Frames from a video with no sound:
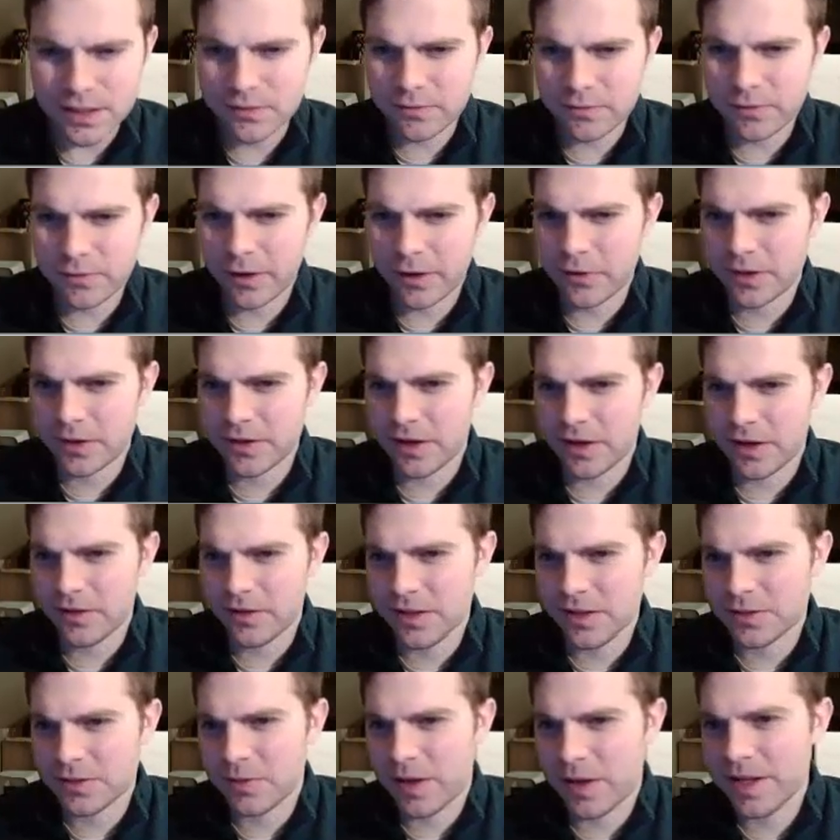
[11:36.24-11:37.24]
Frederick
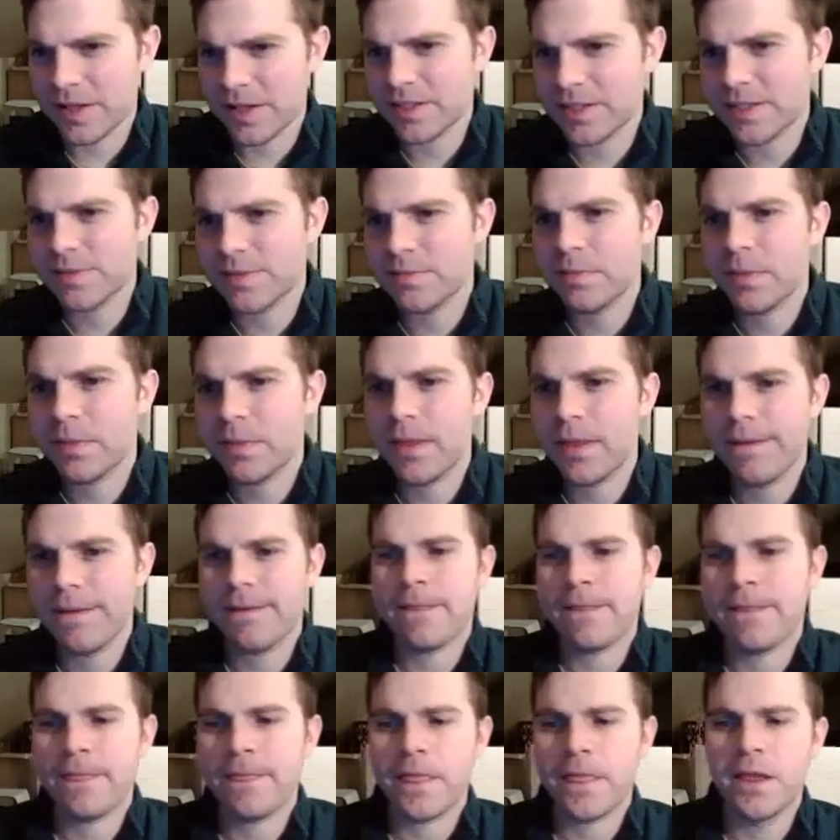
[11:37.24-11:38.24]
Douglass writes,
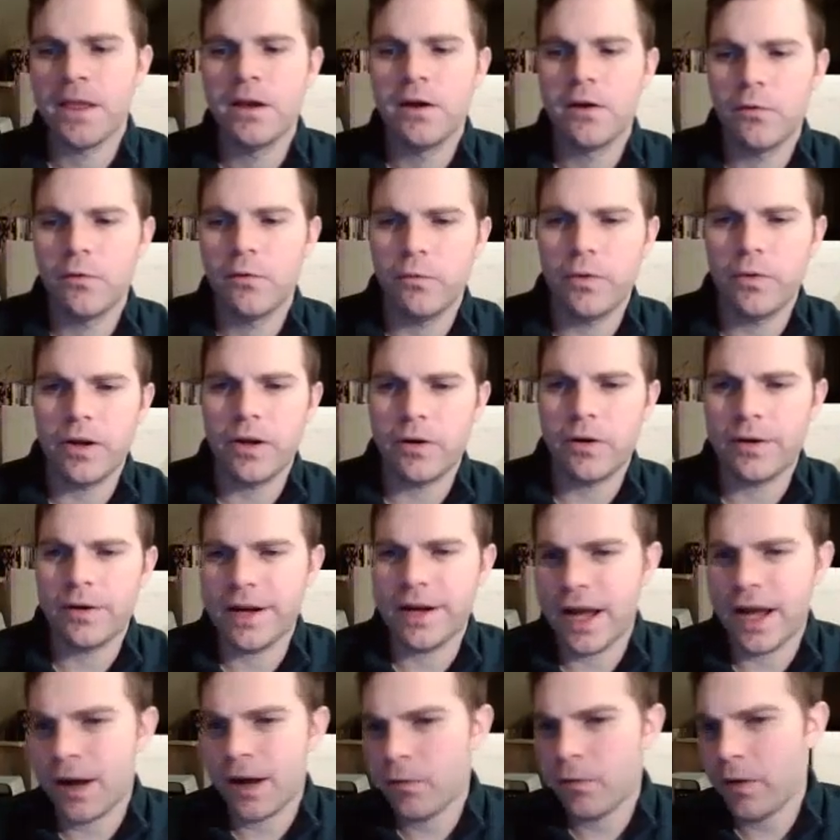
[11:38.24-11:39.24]
"We are
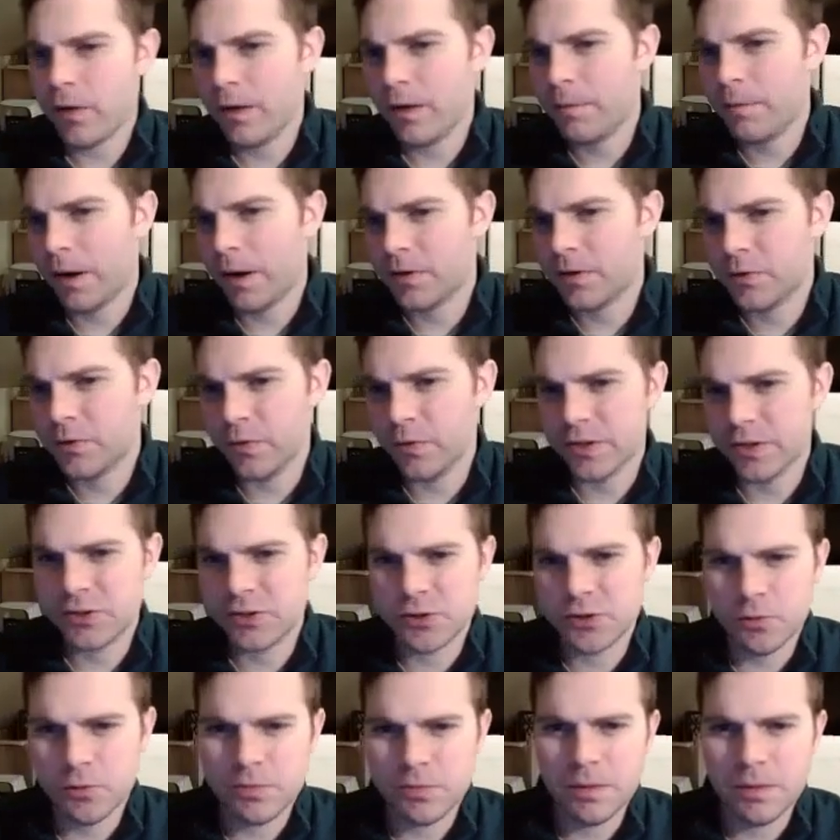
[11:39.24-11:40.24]
now about to
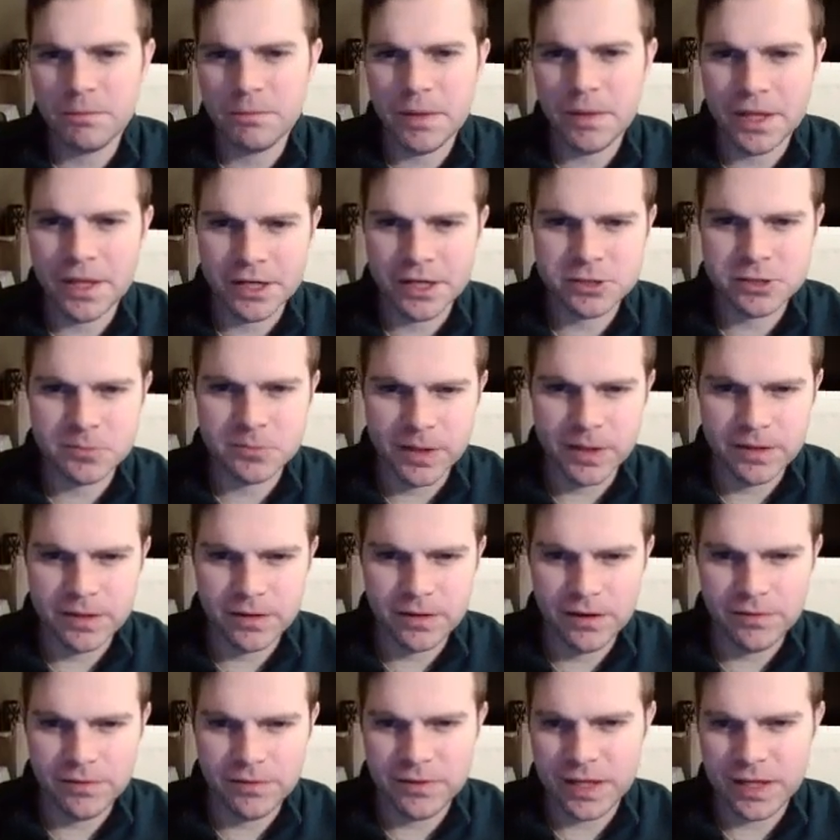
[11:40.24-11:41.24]
assume the management
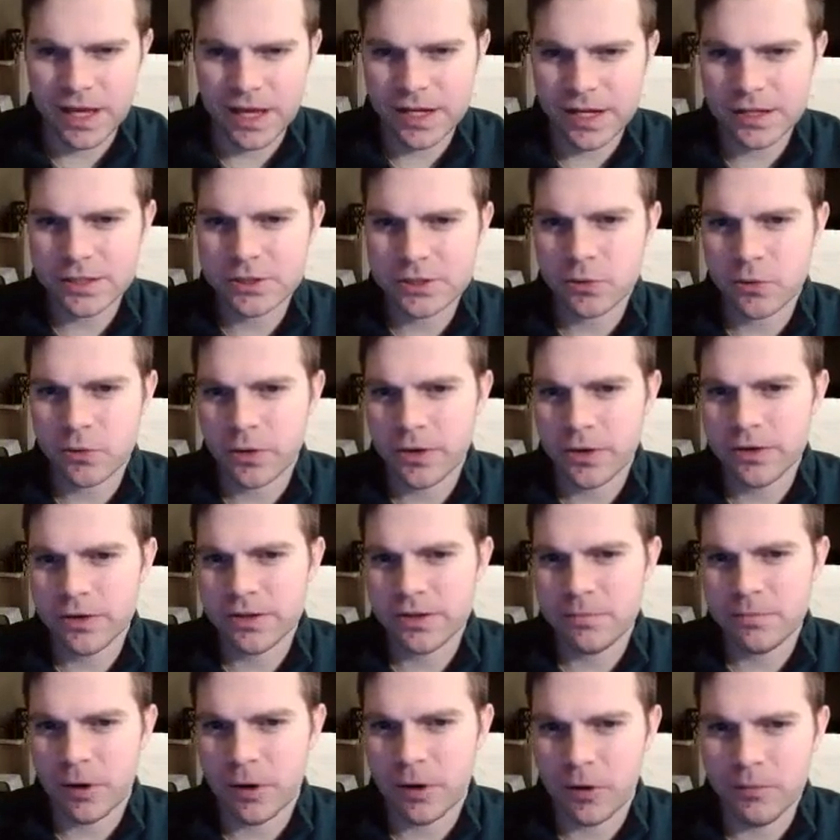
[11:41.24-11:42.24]
of the editorial
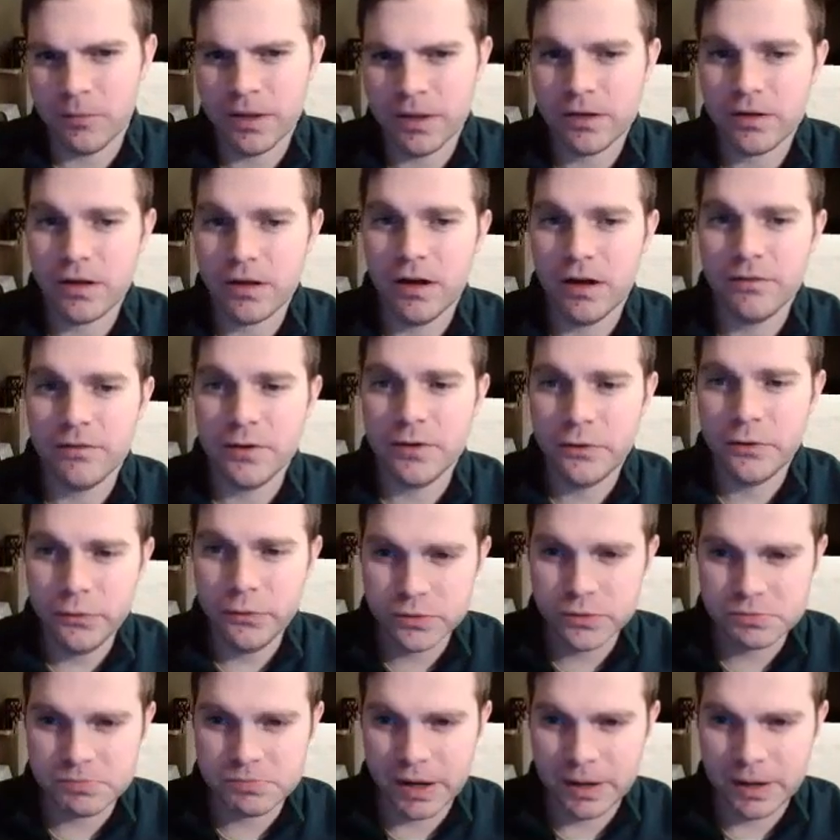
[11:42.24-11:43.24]
department of a
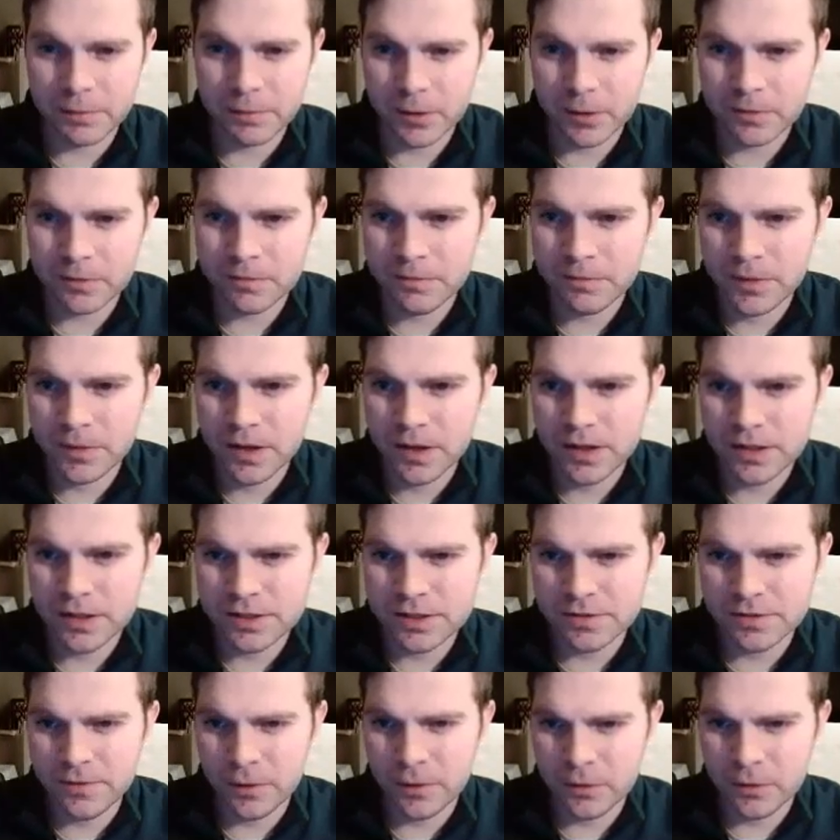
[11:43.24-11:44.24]
newspaper
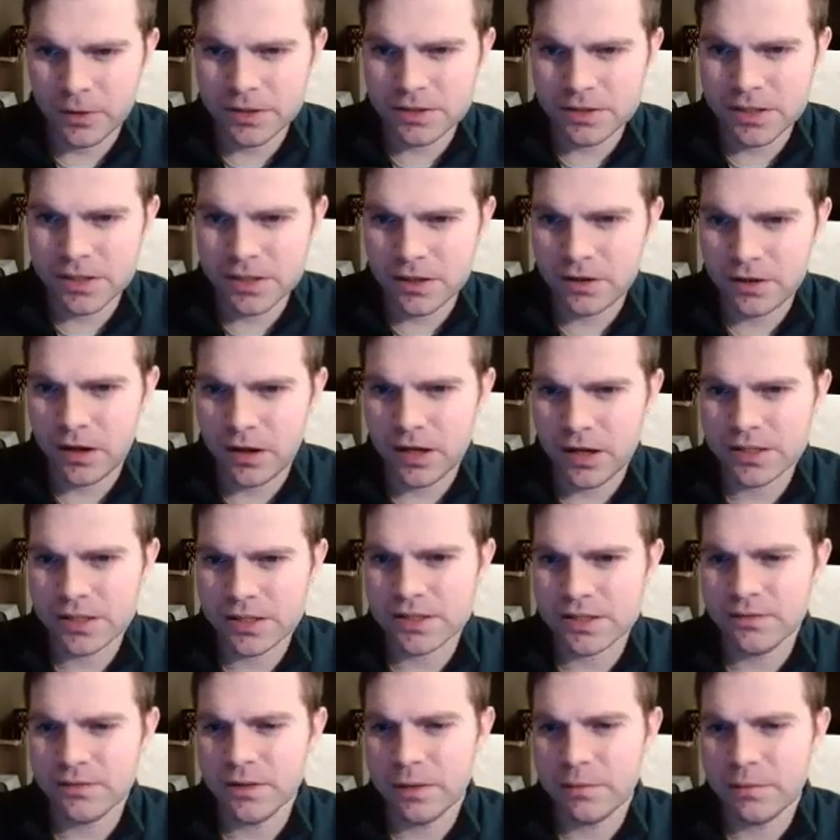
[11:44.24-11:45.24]
devoted to the cause
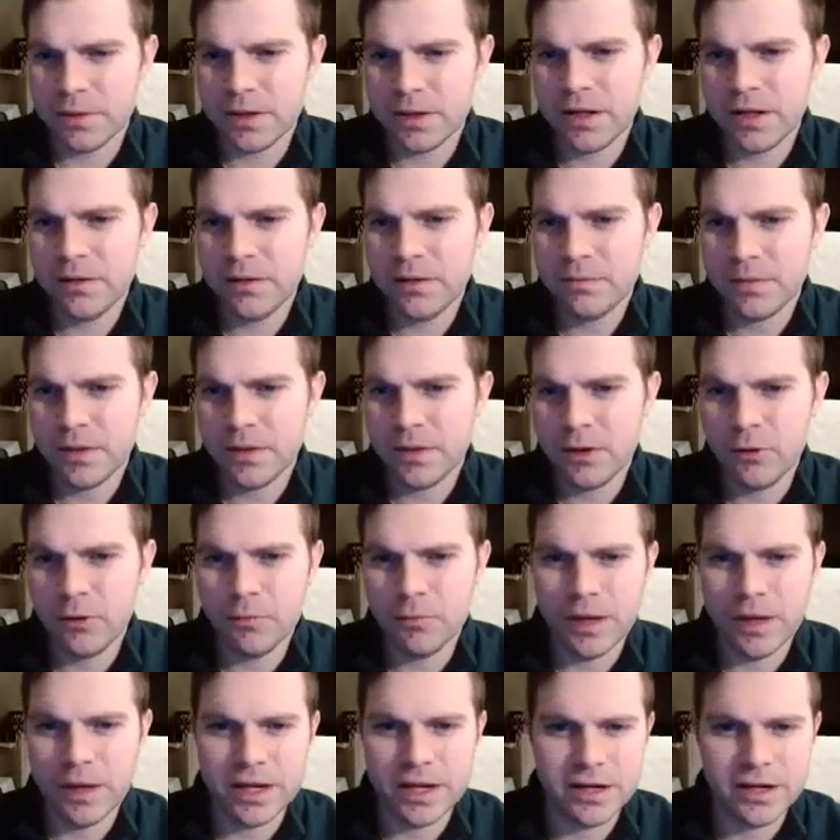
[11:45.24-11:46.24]
of liberty,
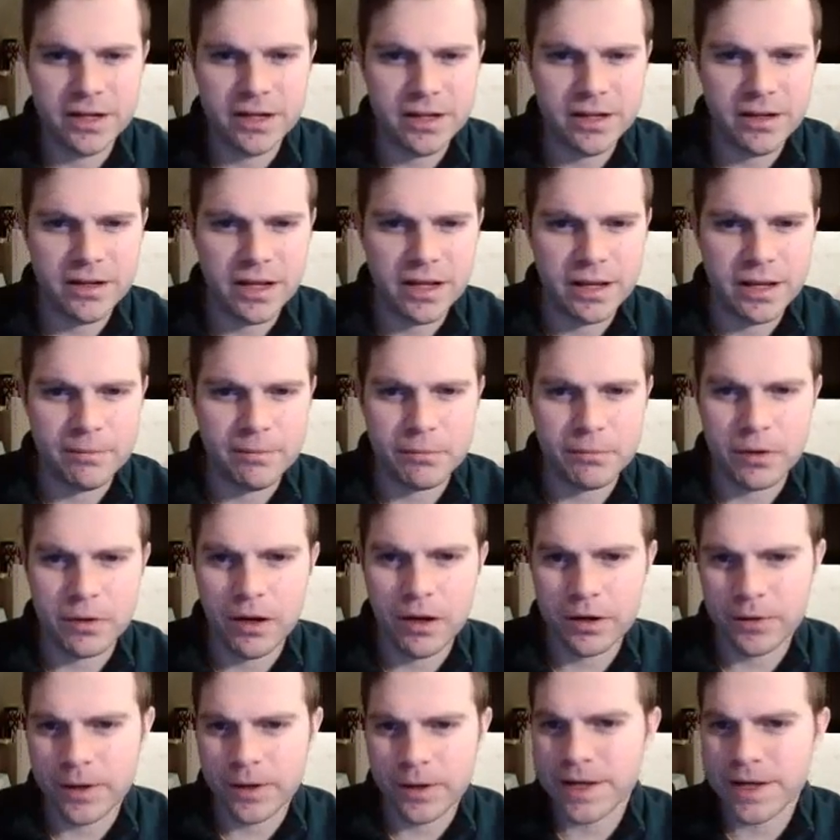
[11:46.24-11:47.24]
humanity, and
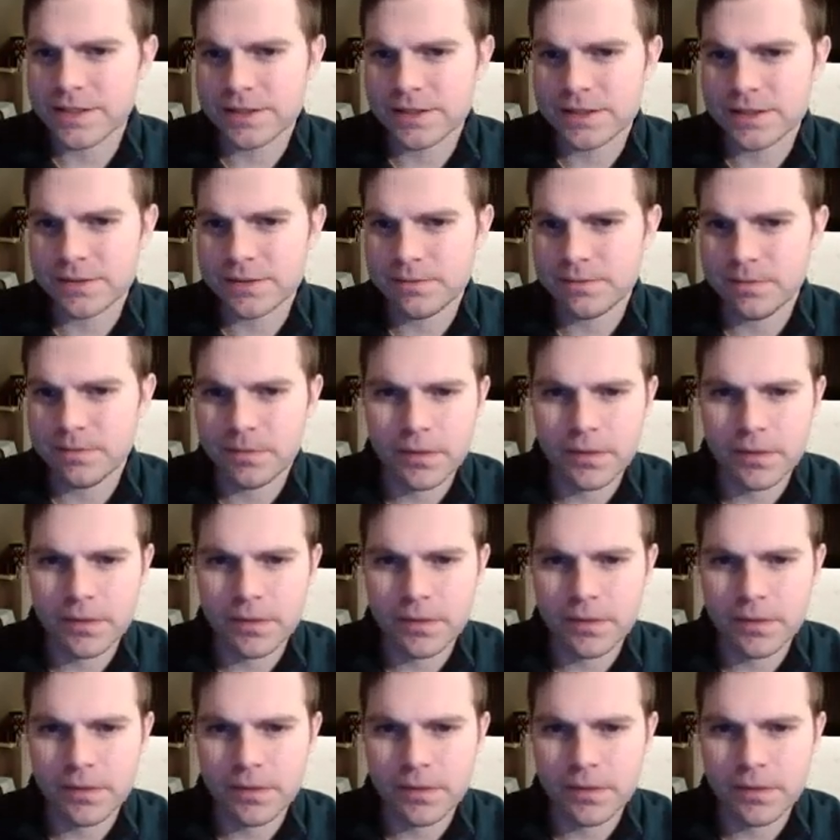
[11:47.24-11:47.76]
progress.